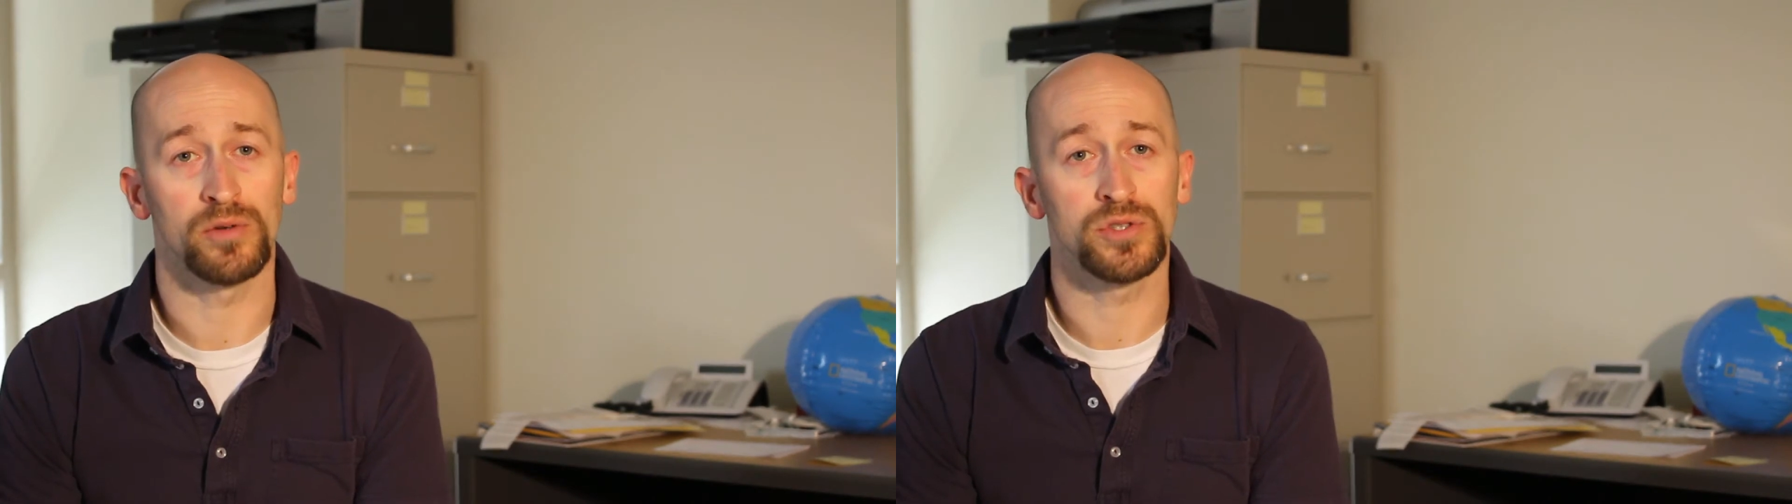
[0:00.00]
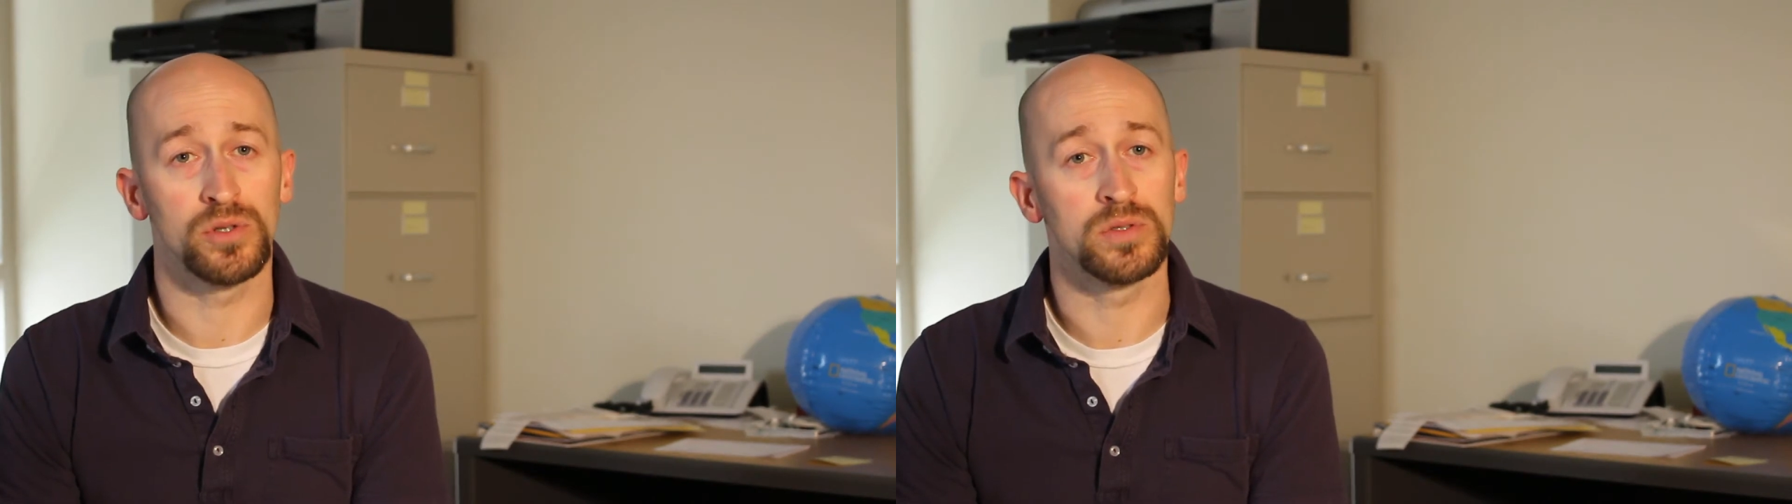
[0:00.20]

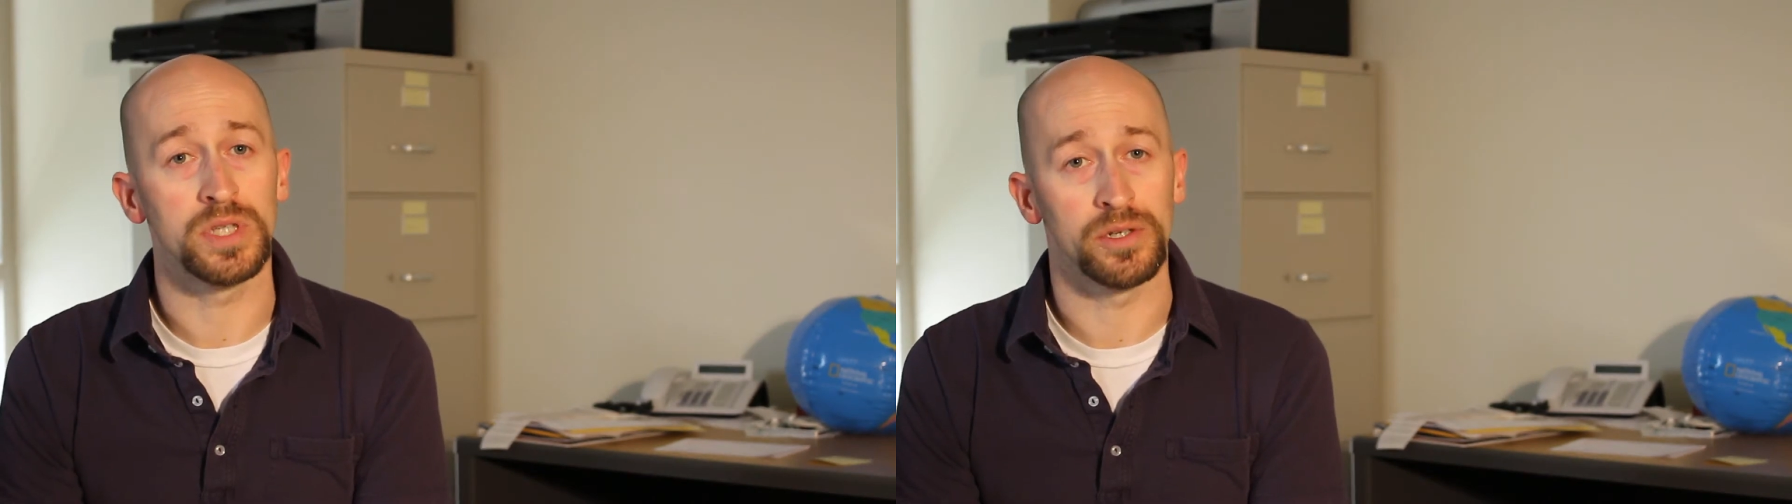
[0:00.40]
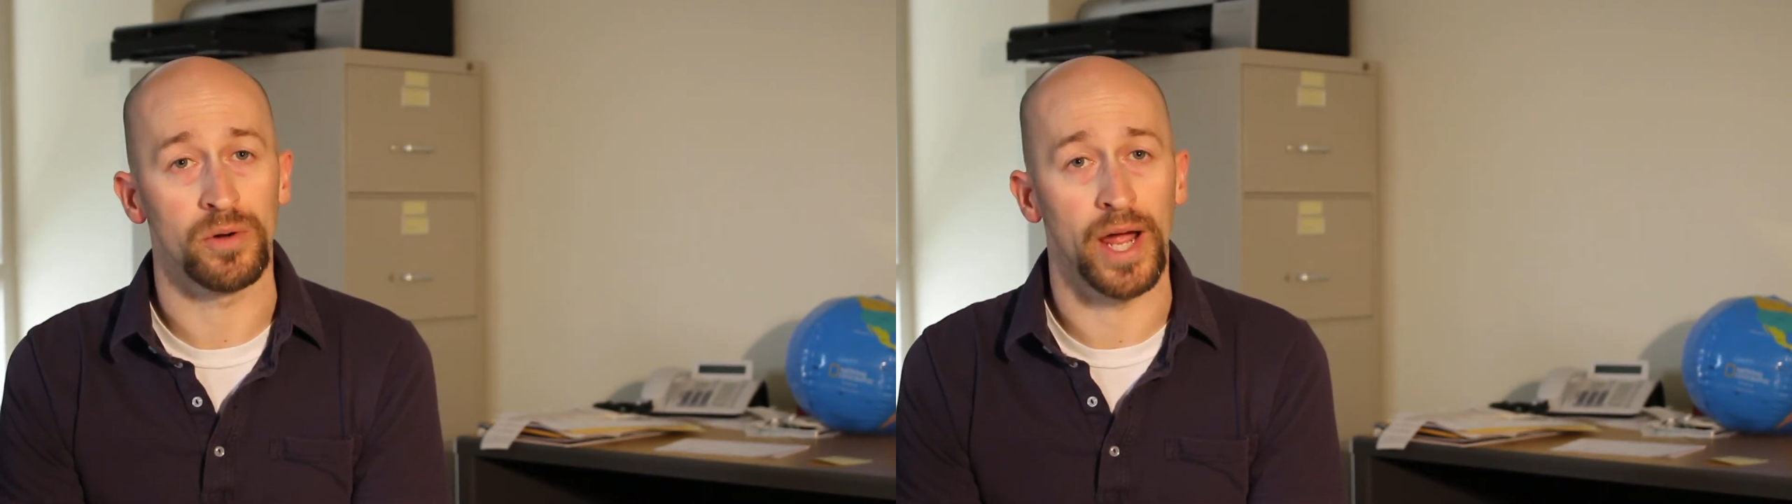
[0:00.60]
students
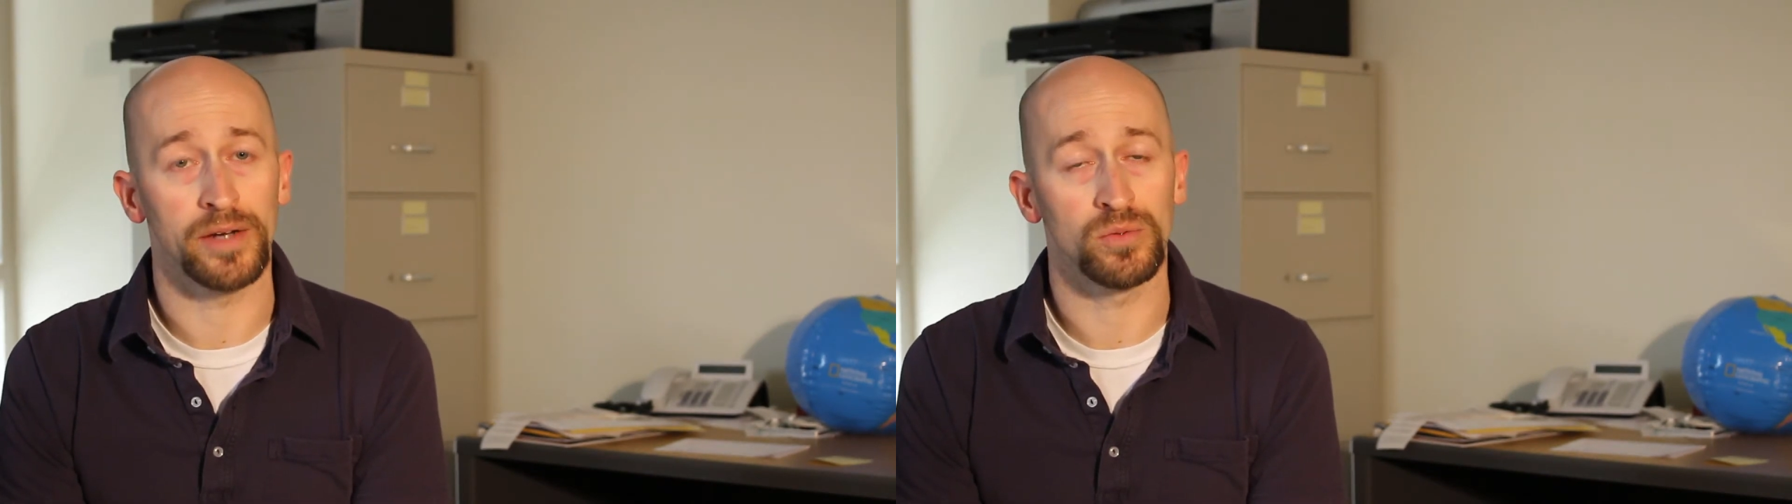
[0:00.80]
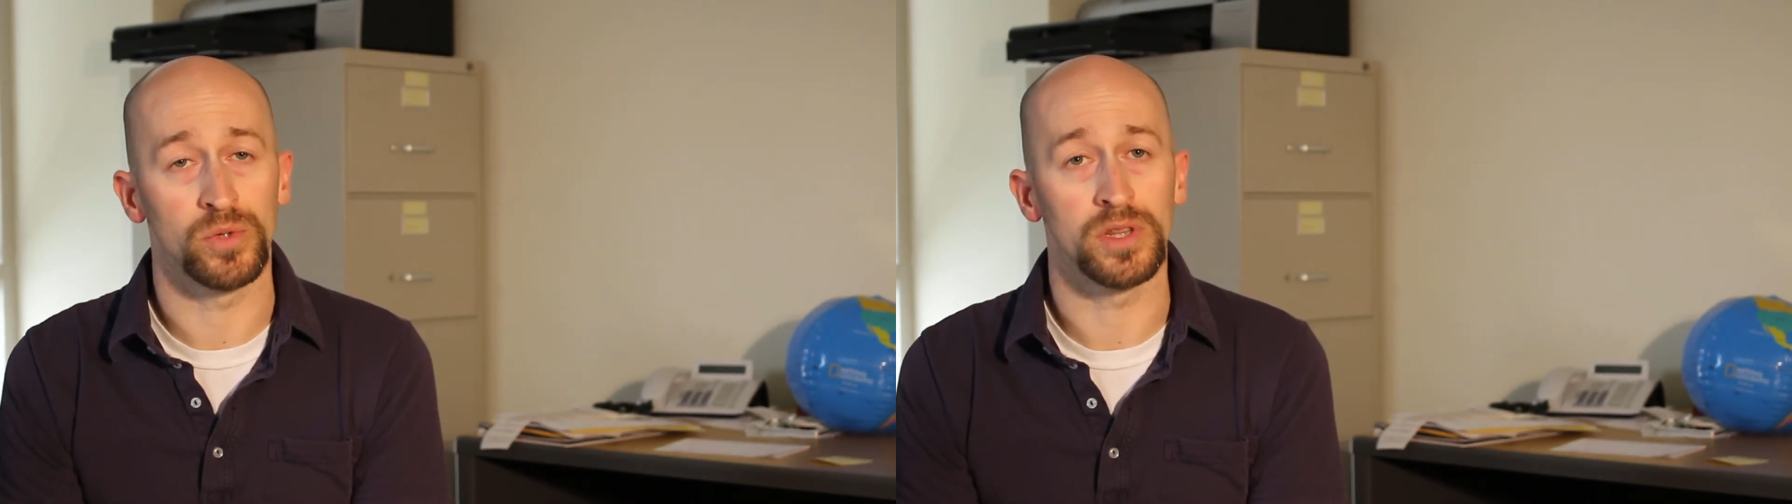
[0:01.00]

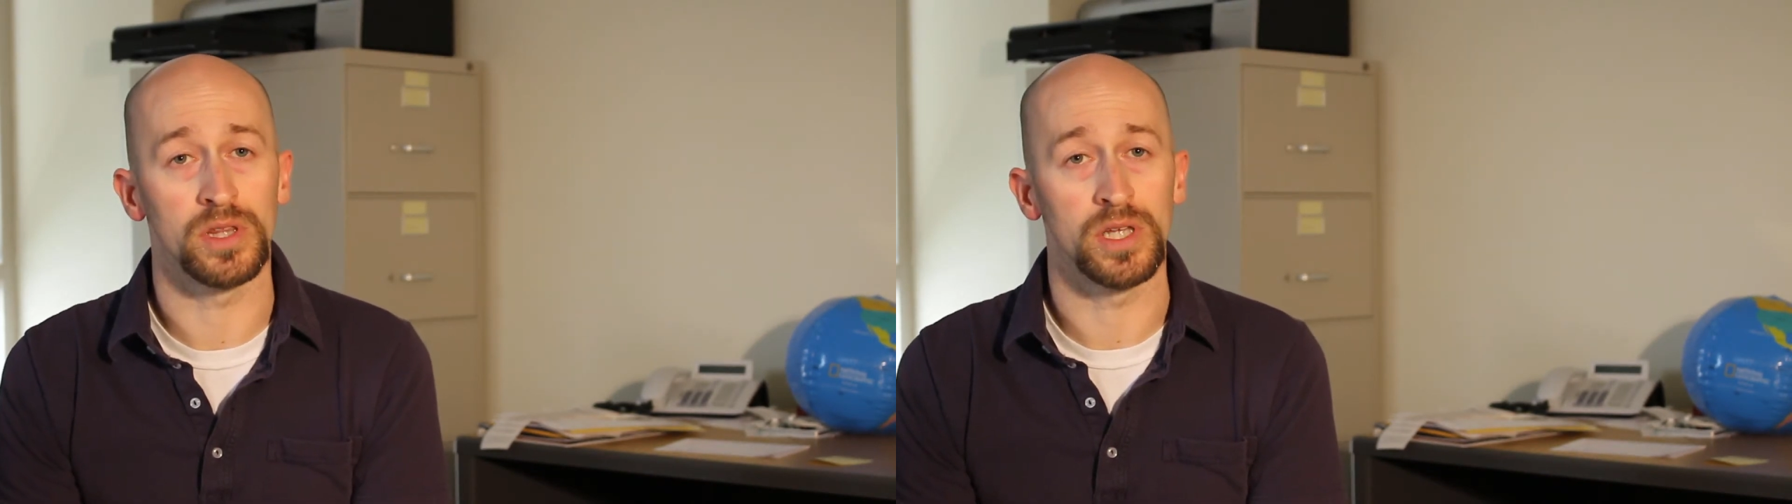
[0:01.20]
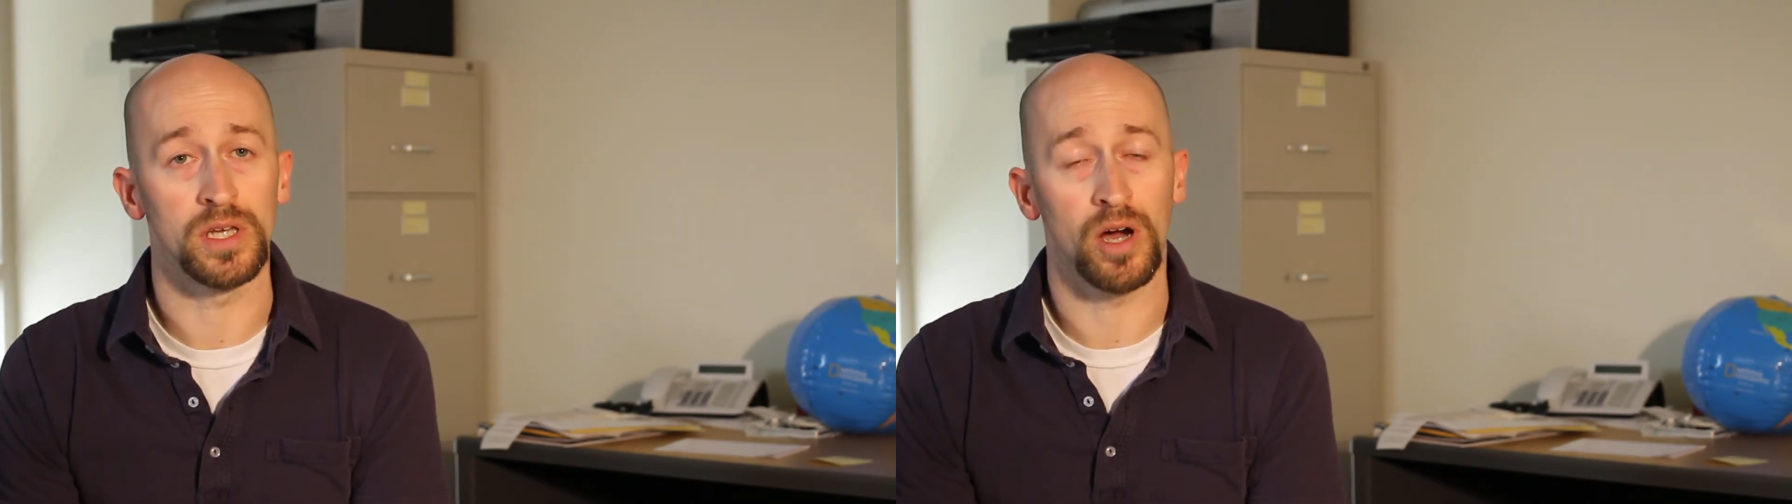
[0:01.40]
interact with
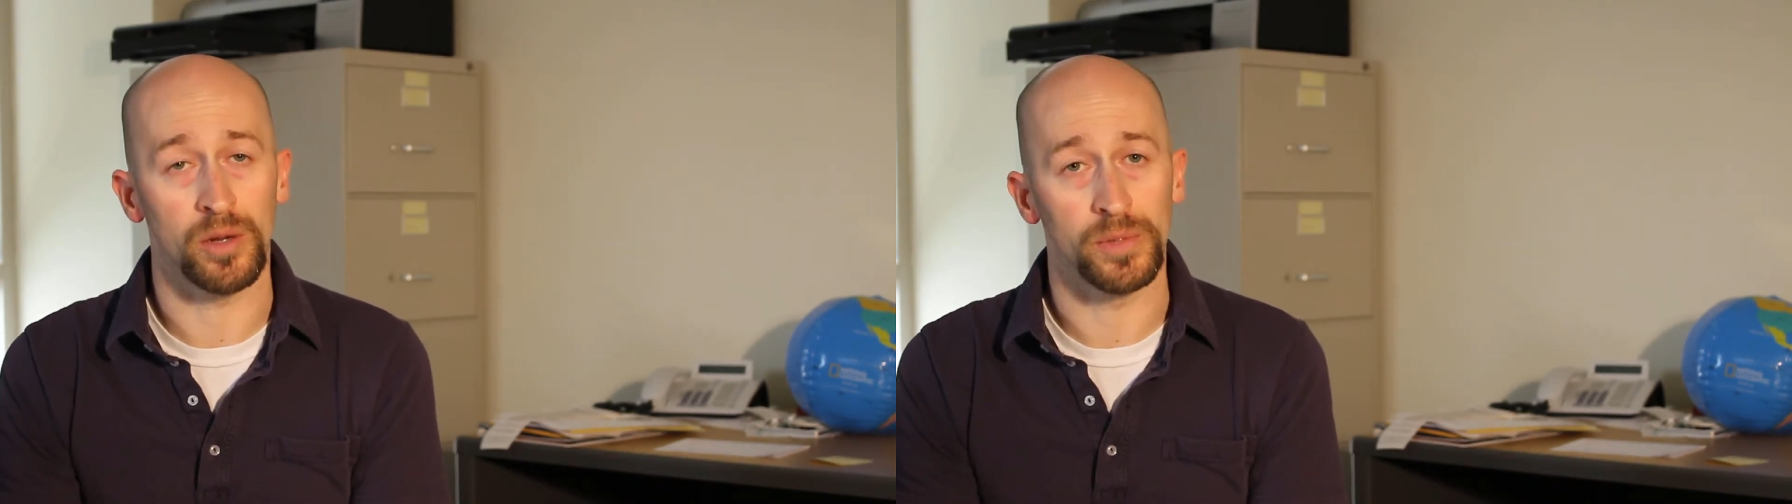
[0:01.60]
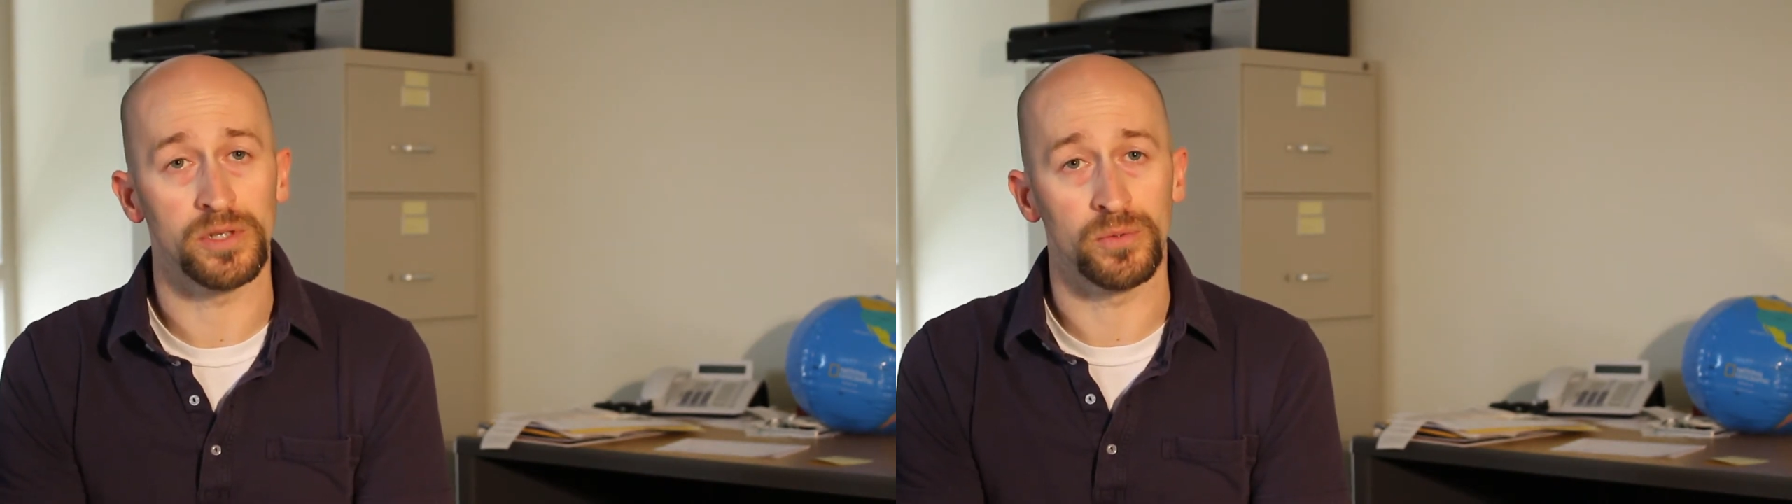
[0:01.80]
the
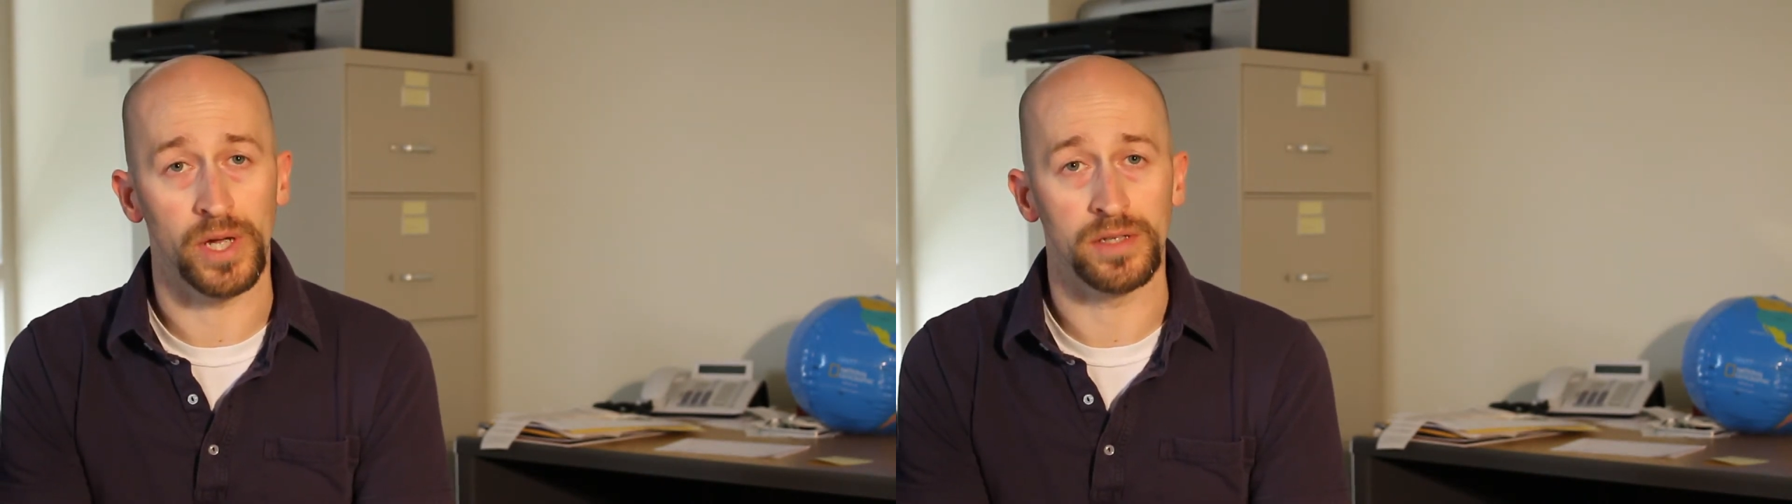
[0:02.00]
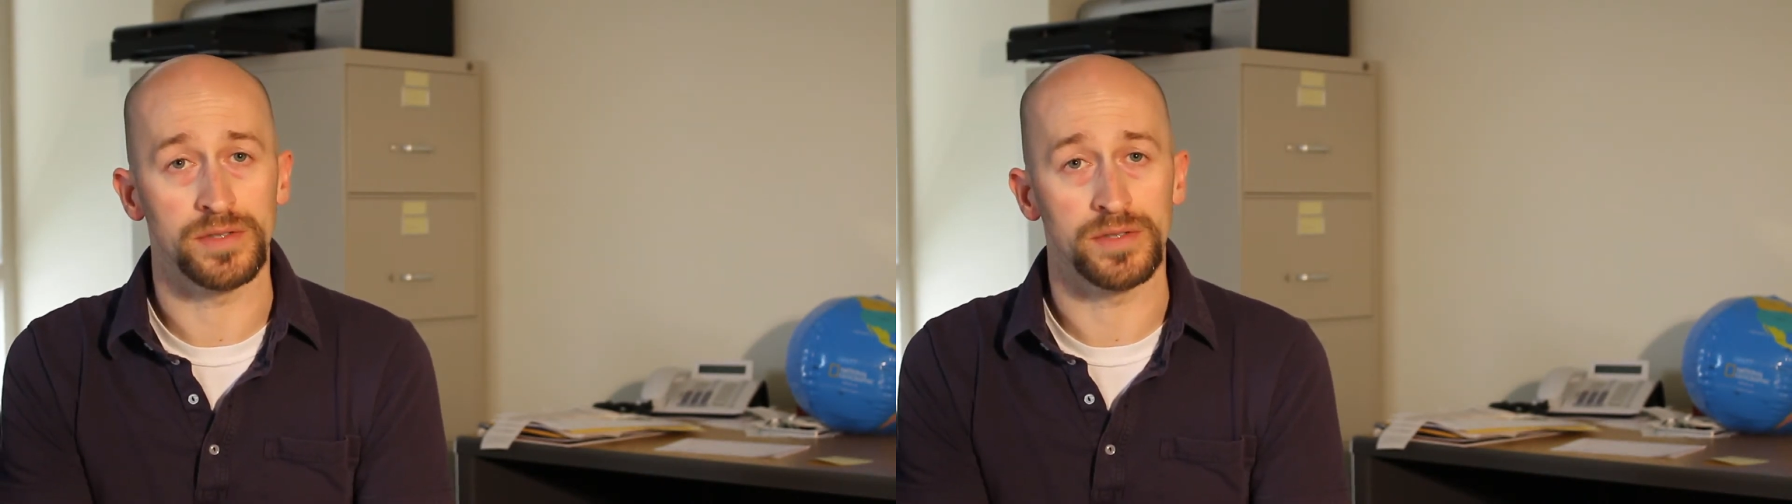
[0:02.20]
augmented reality